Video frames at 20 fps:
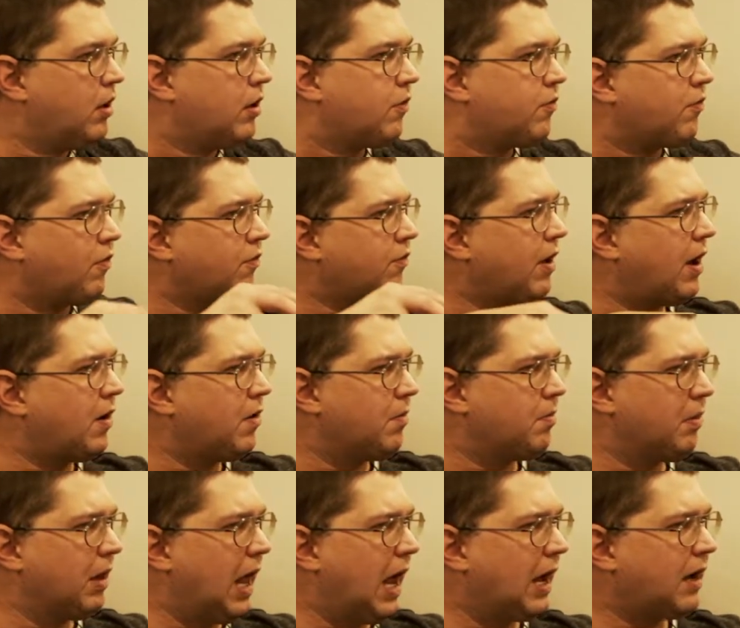starts out
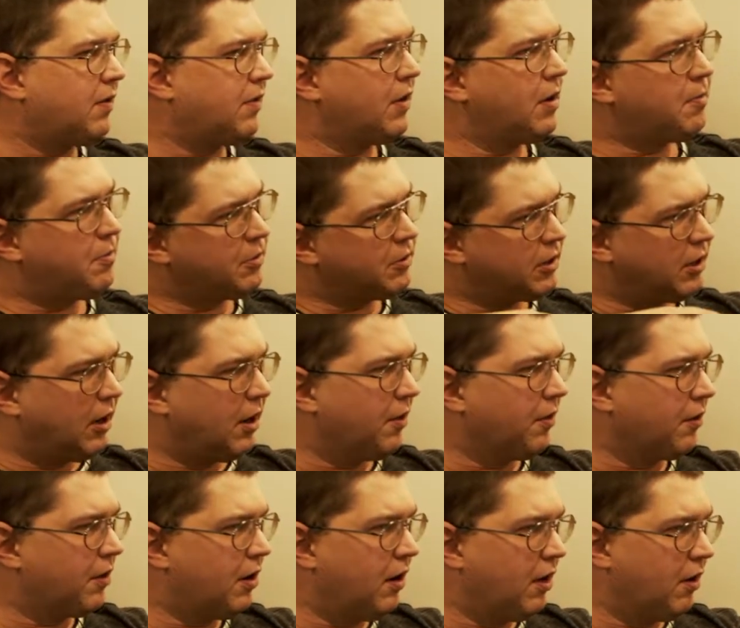with black, and then I put the
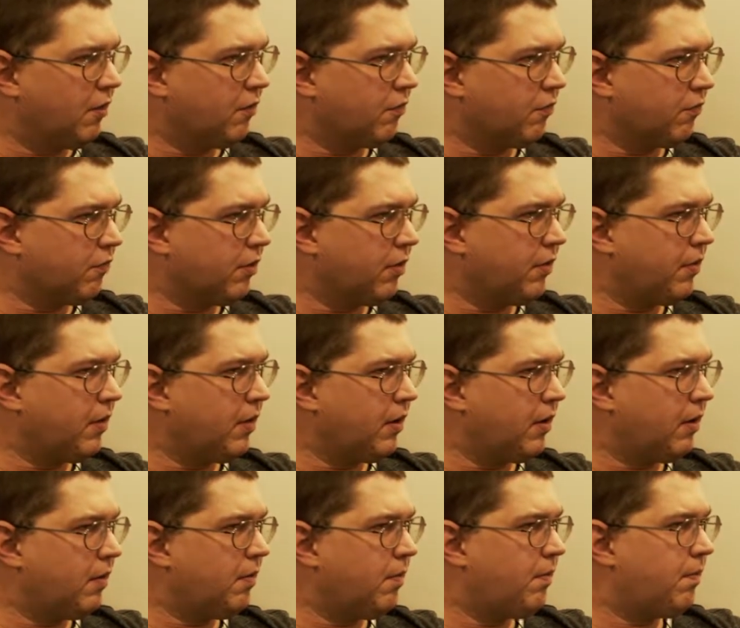other colors in
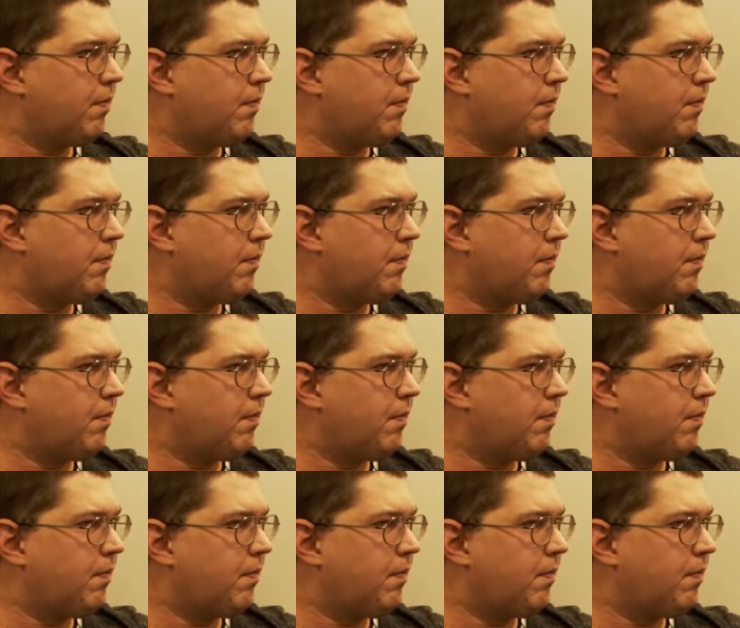there.